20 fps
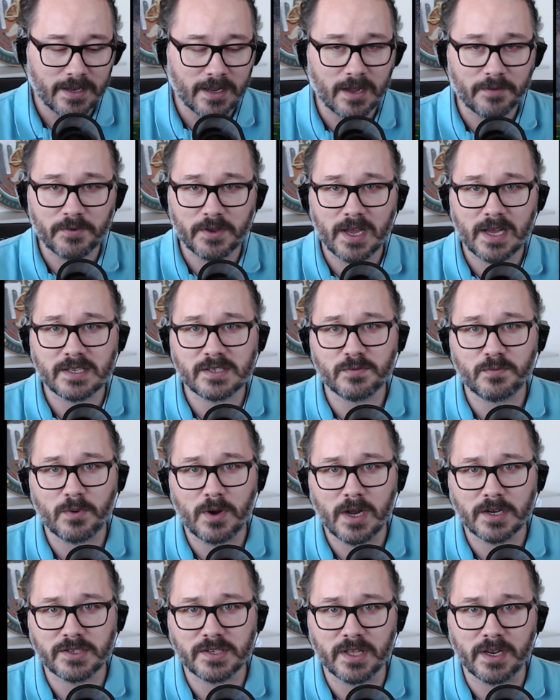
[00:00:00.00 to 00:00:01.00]
Now, if you guys have
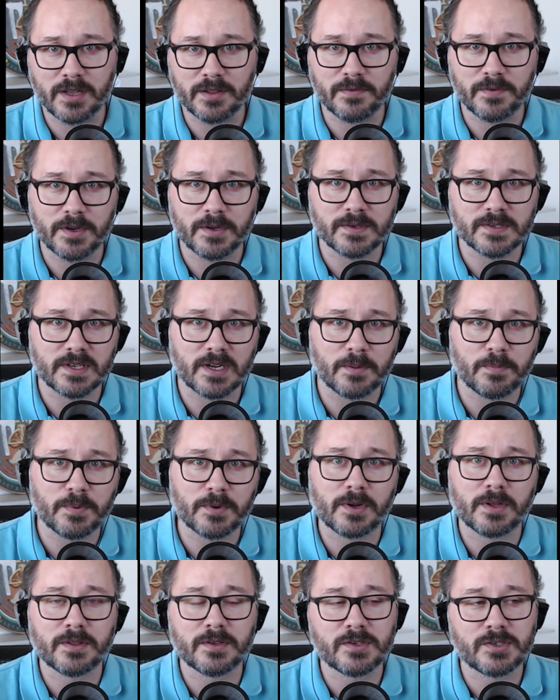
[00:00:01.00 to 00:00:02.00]
watched any of the videos that I
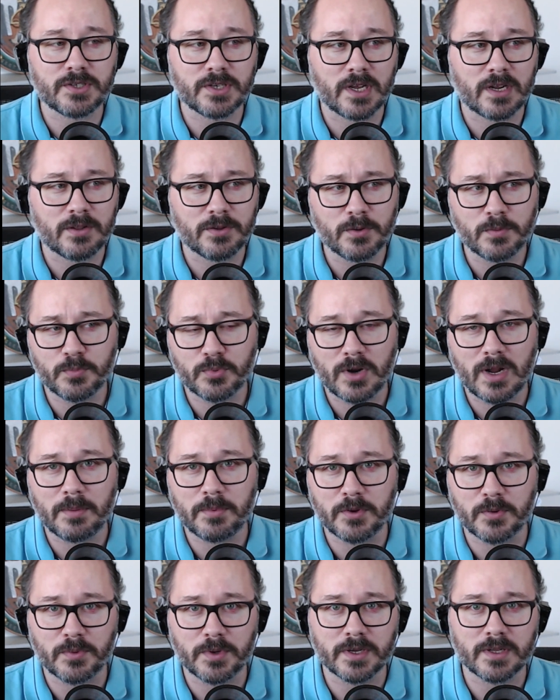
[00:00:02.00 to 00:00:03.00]
put on this channel, you'll
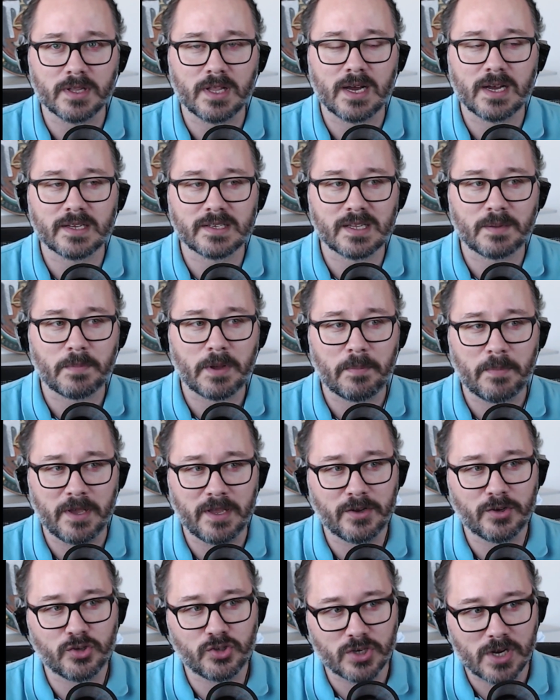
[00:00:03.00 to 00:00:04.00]
probably realize that my
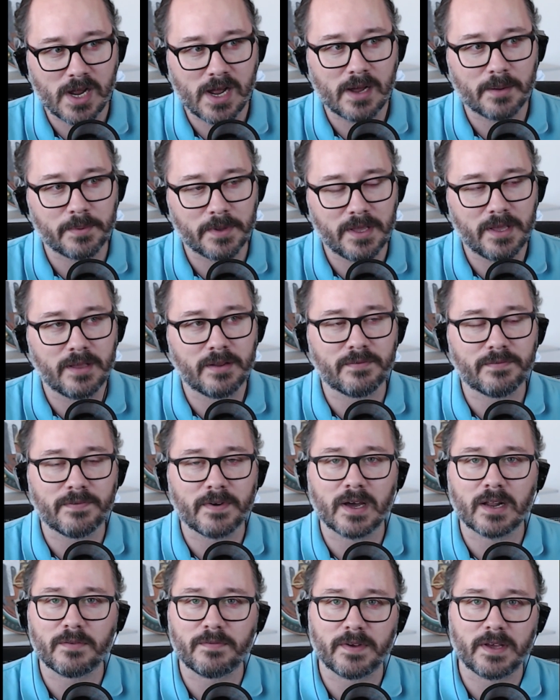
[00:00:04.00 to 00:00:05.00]
main job in
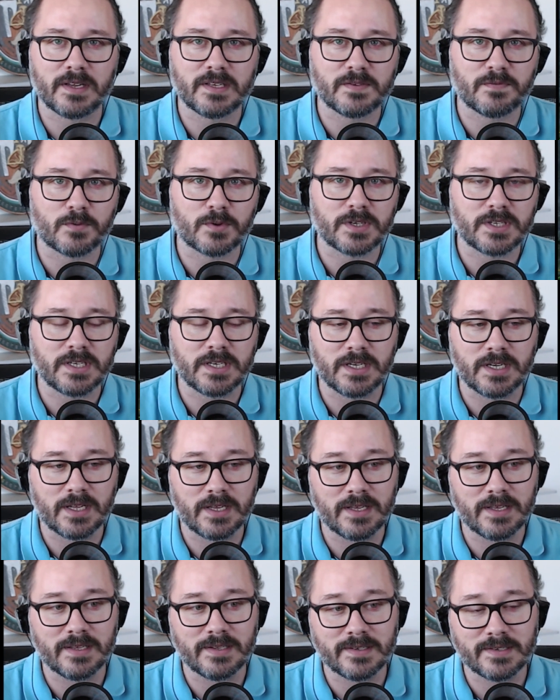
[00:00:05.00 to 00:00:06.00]
Final Fantasy
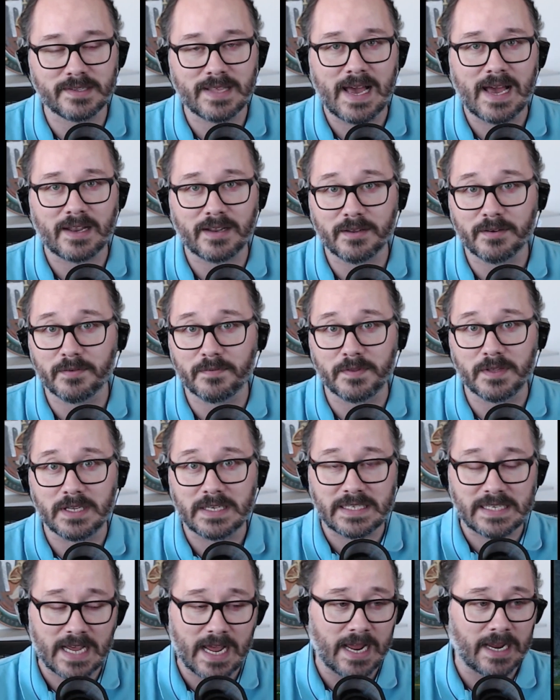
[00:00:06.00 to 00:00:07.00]
XIV is that of the
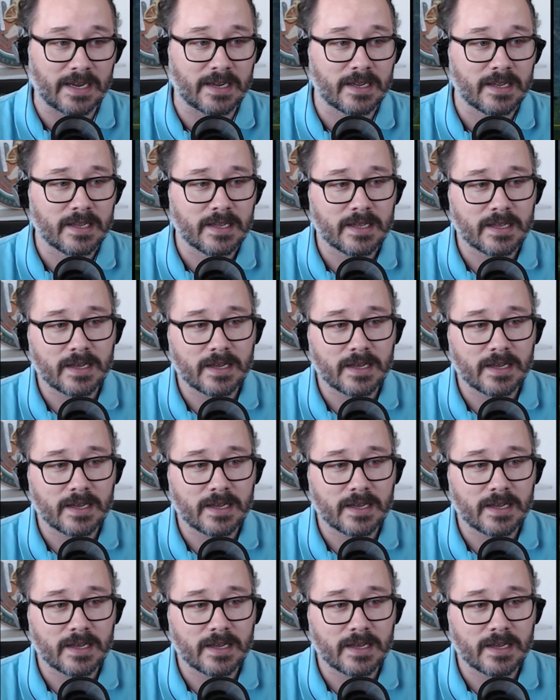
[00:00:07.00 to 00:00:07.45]
tank.